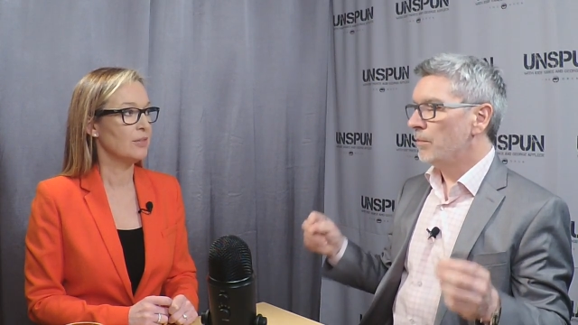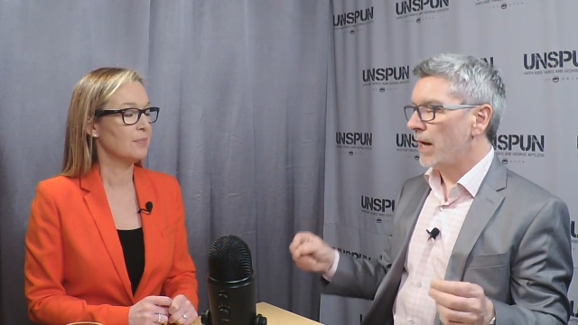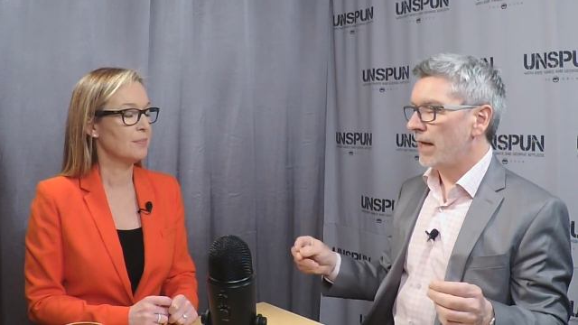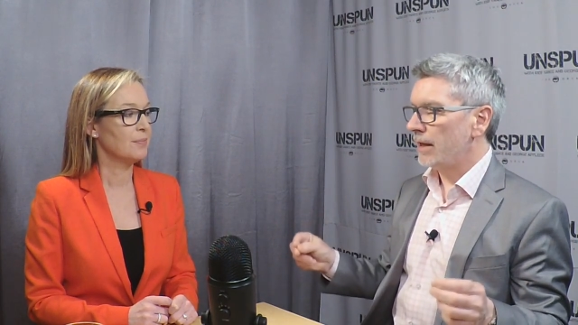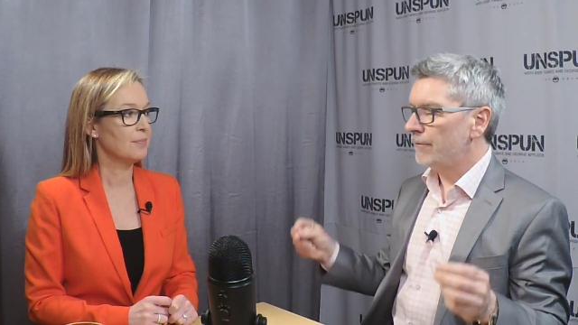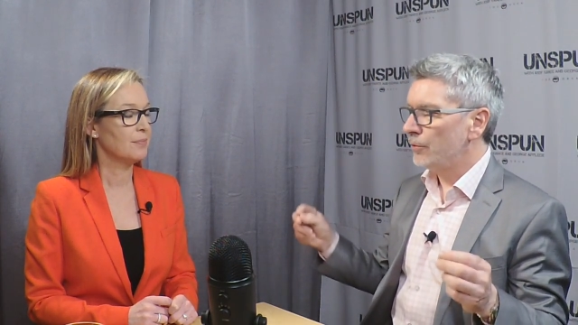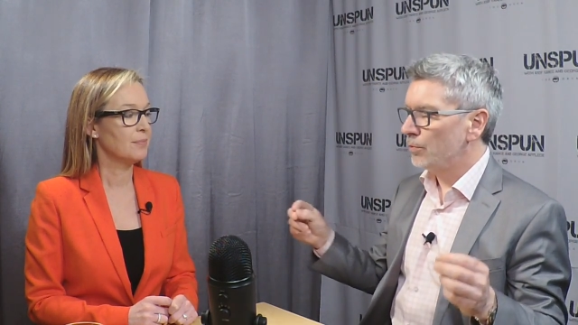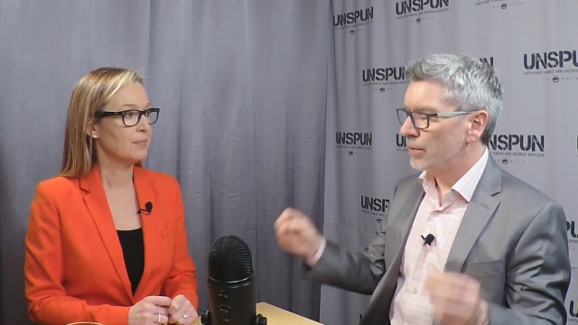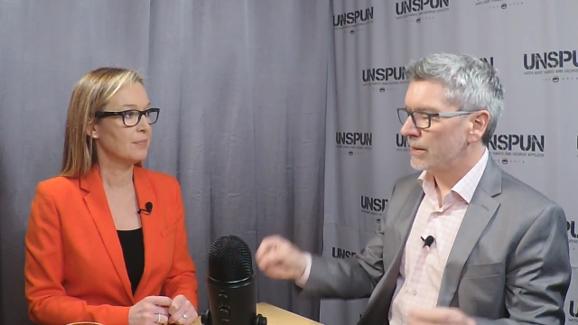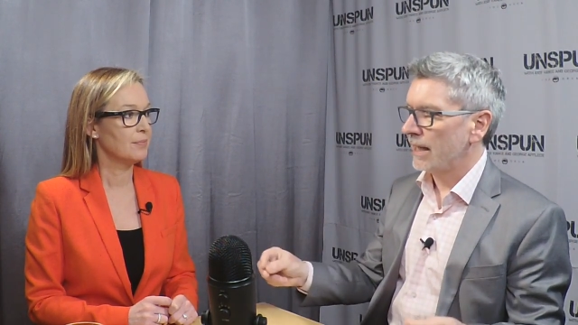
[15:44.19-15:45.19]
Speaker 1: But if you
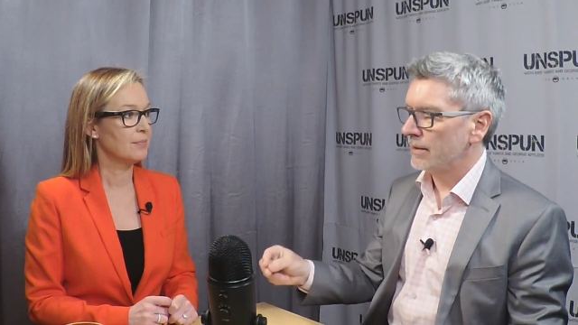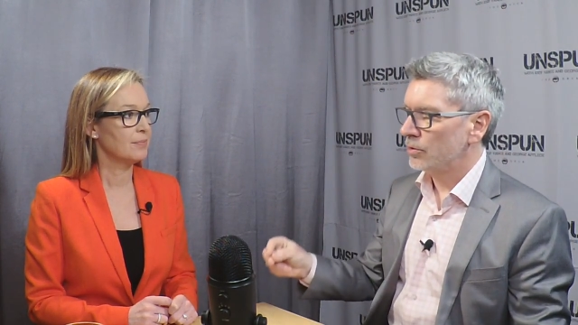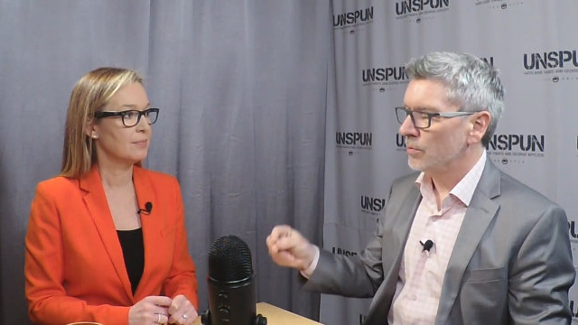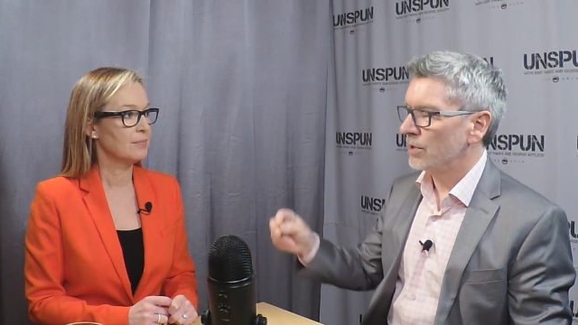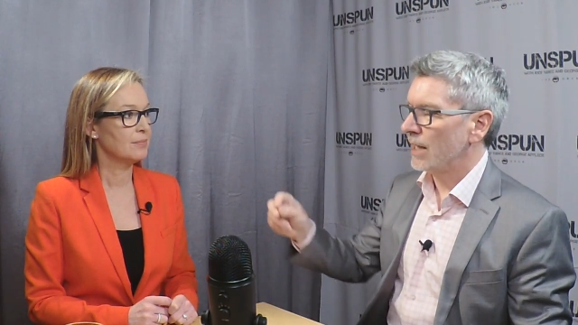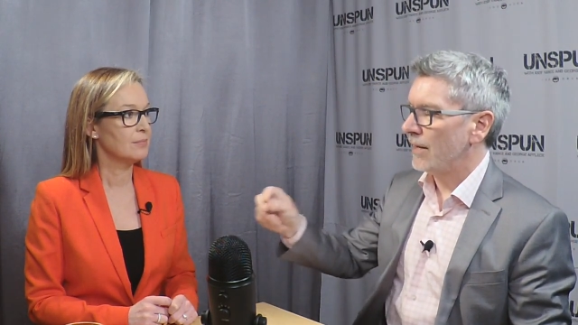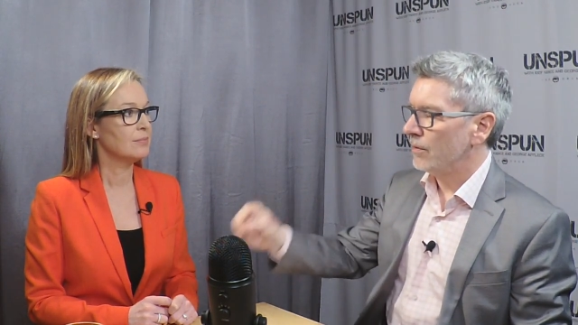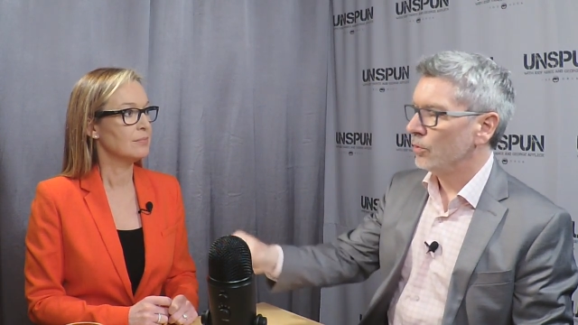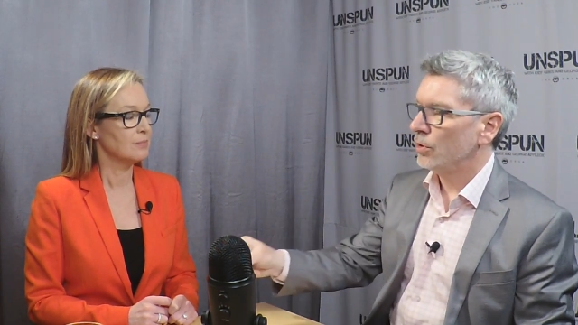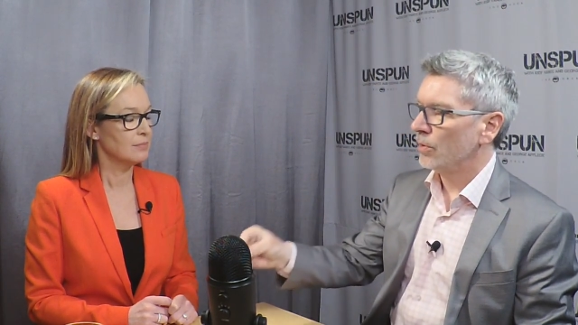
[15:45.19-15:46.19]
protect it too much
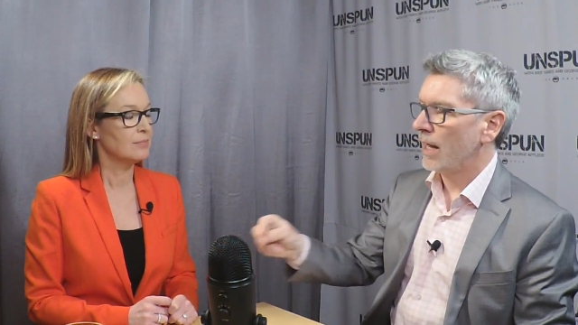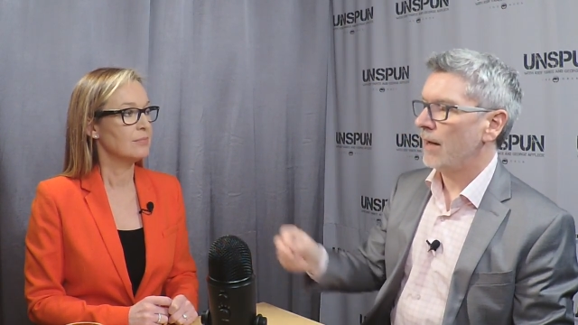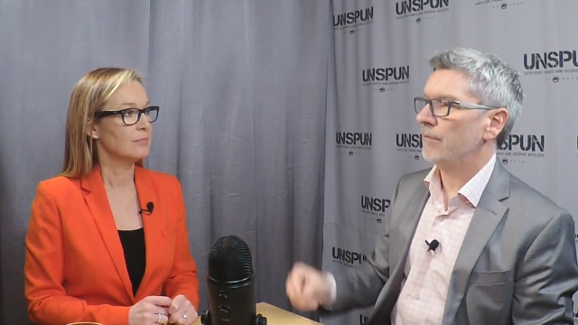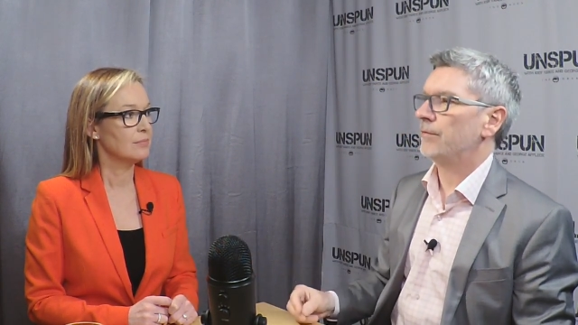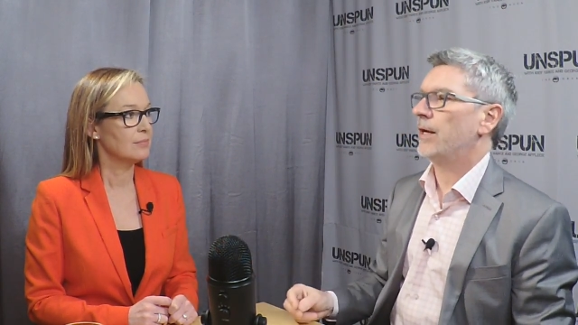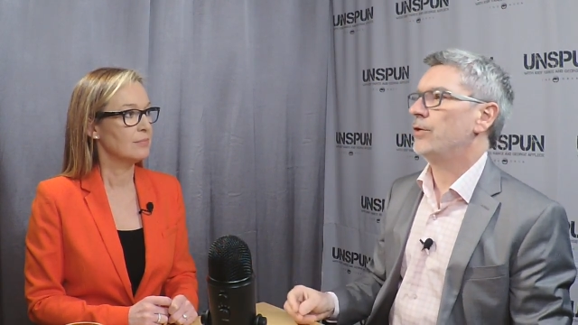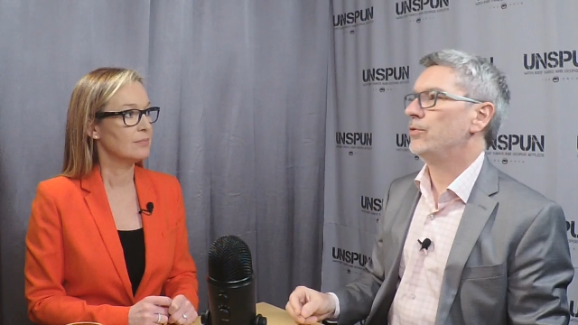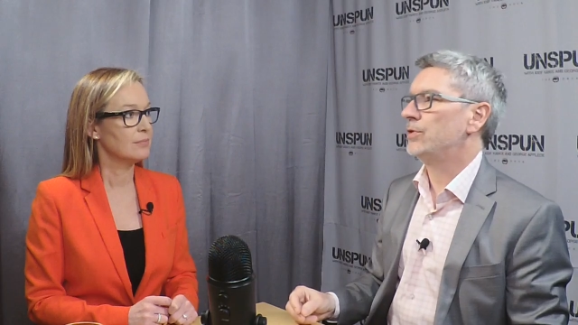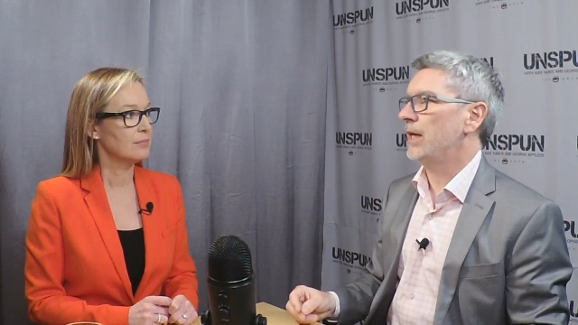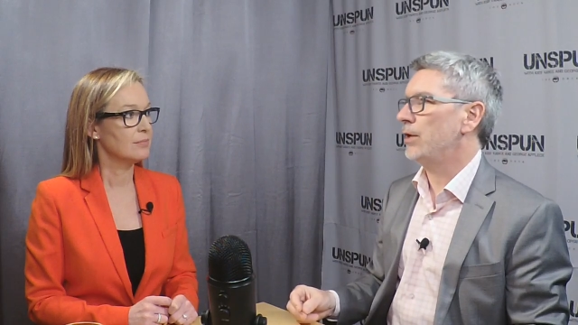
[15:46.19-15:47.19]
and you don't have, and you
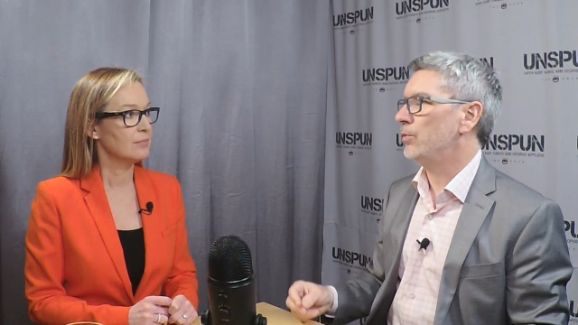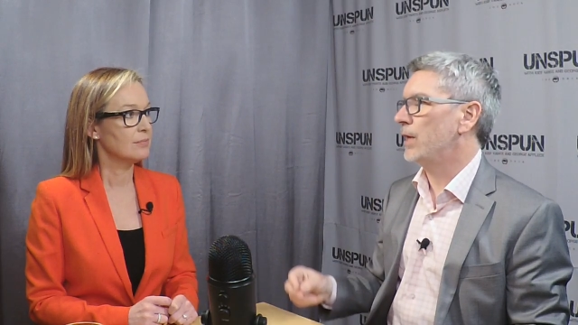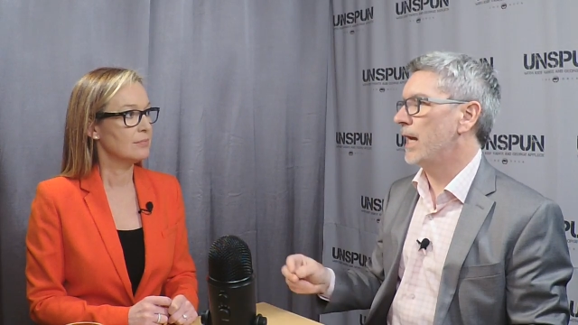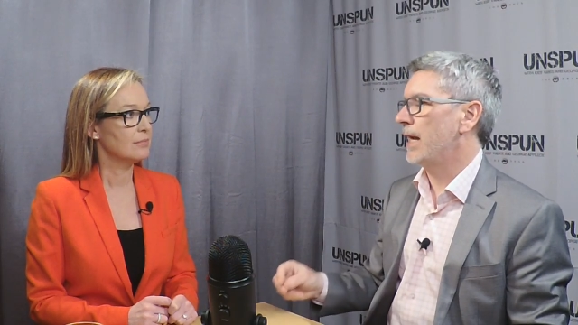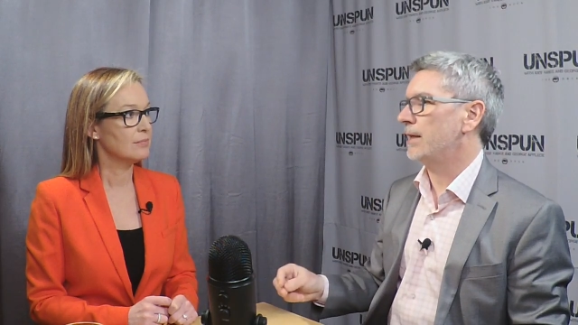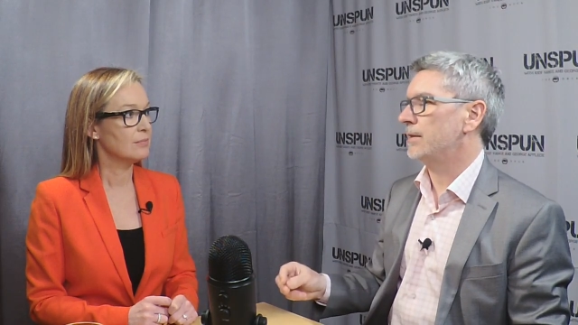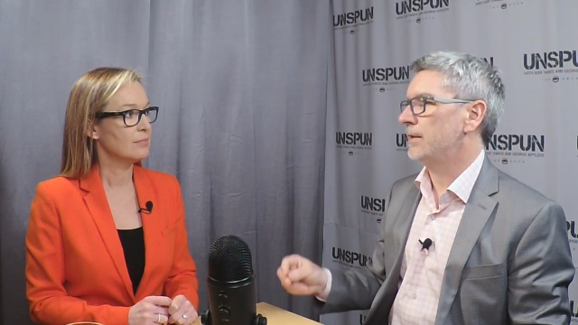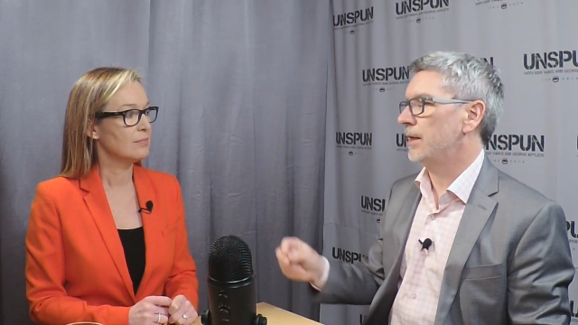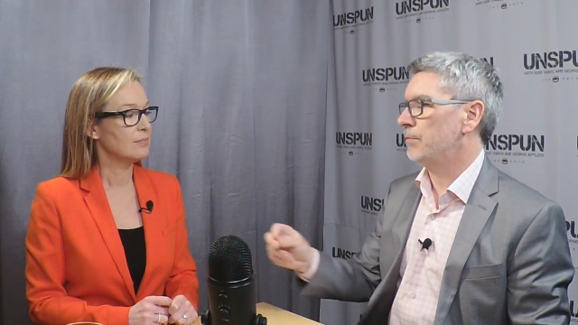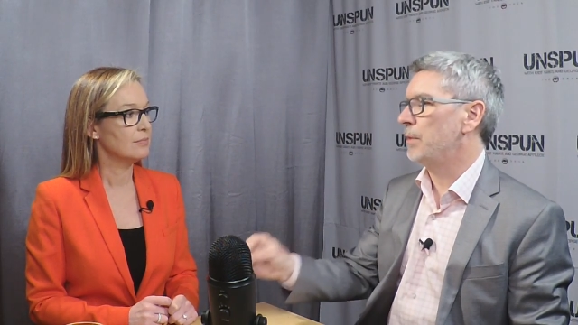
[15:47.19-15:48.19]
say you can't
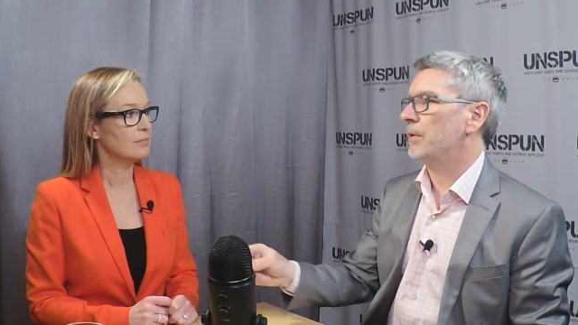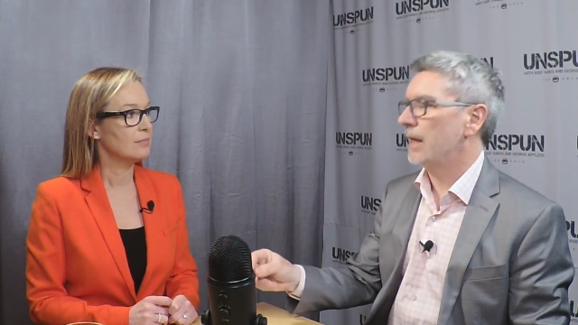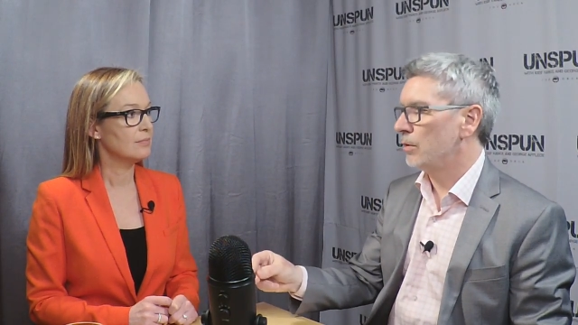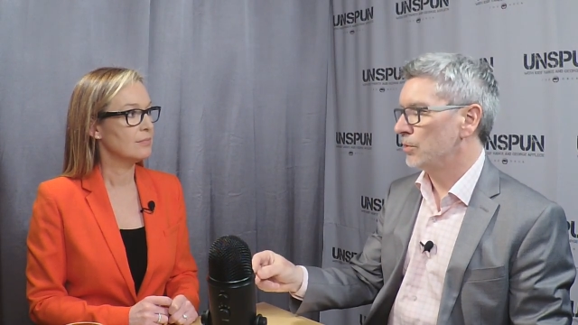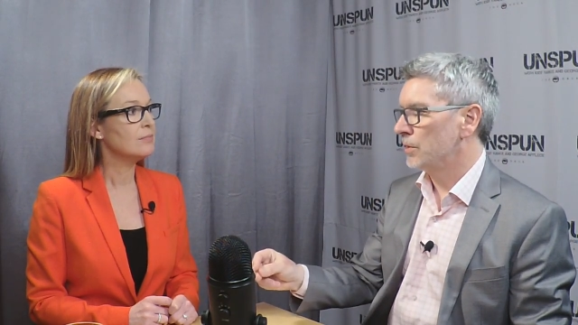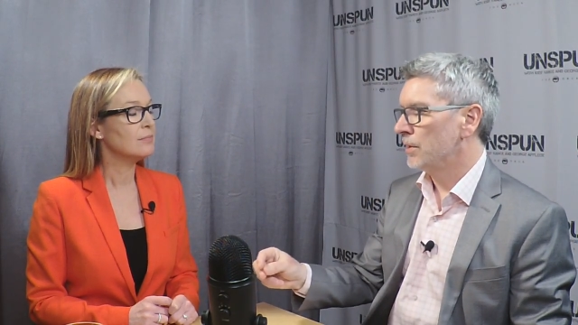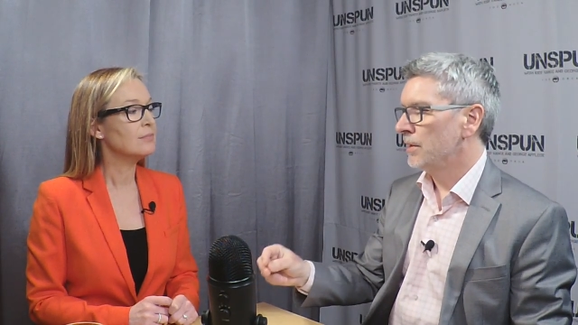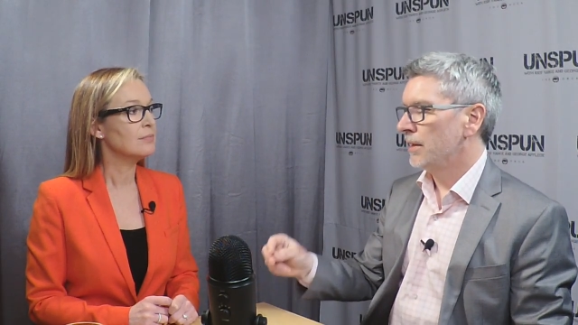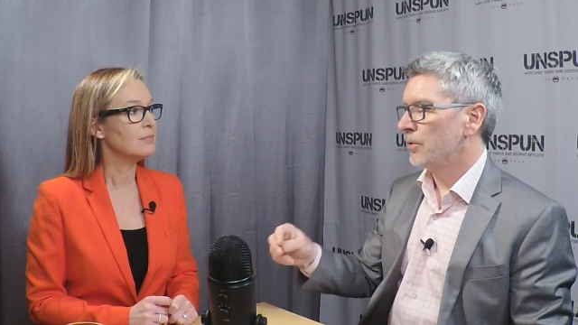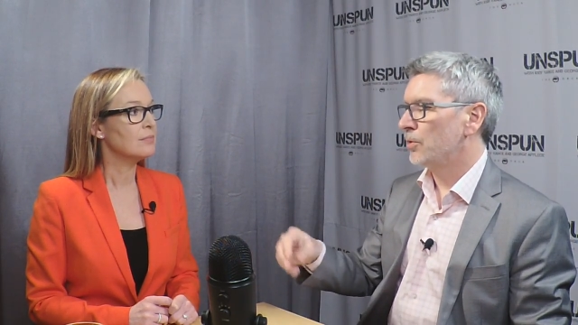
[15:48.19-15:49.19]
kick people out
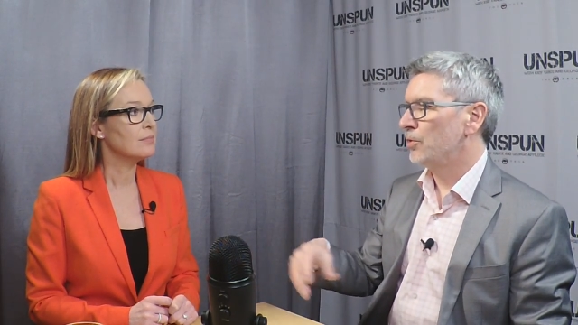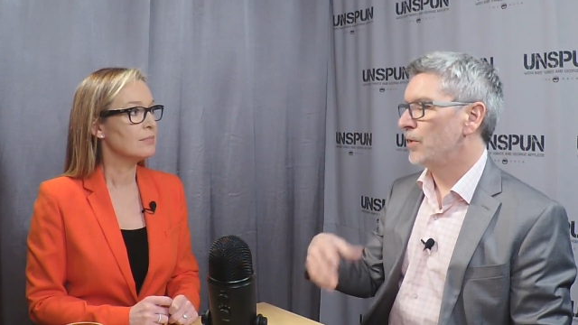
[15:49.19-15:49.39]
or you